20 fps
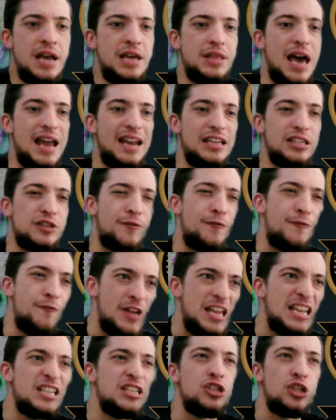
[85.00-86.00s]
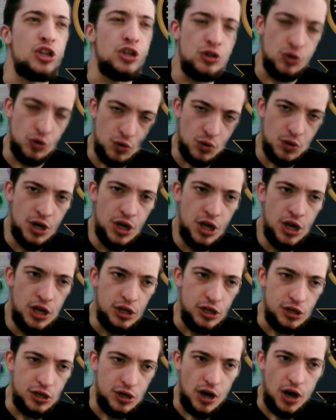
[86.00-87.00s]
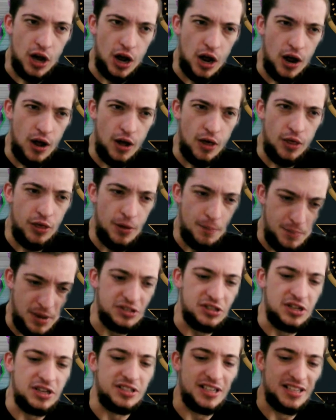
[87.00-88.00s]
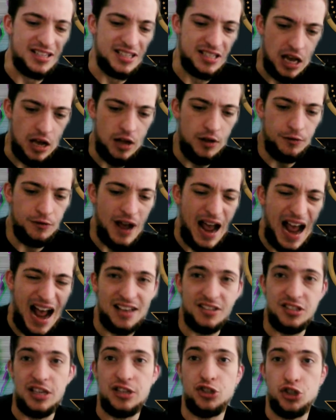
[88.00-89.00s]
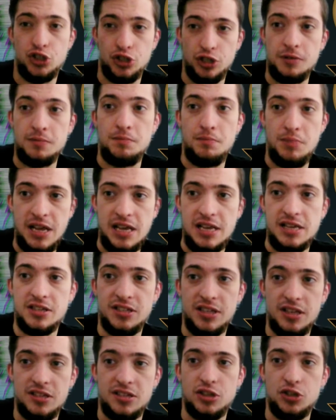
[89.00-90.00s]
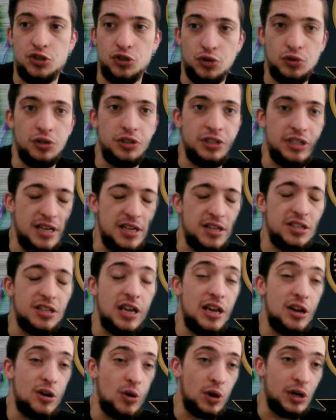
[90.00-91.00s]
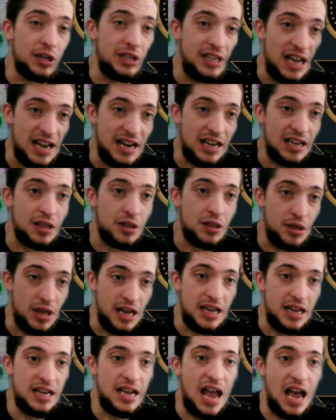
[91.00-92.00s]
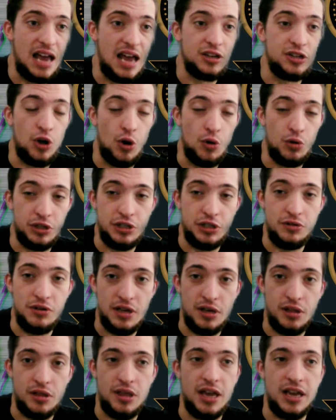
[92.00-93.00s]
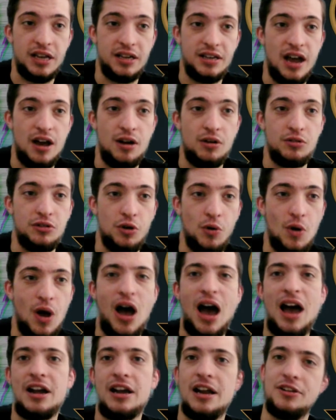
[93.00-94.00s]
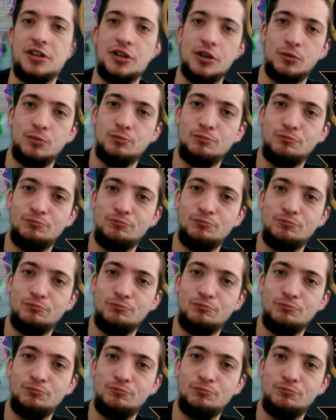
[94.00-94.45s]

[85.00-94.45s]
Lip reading: that is fit to the business itself, as it should be, since it truly is an organic thing and a totally unique thing. Now, Noelle, how did I do?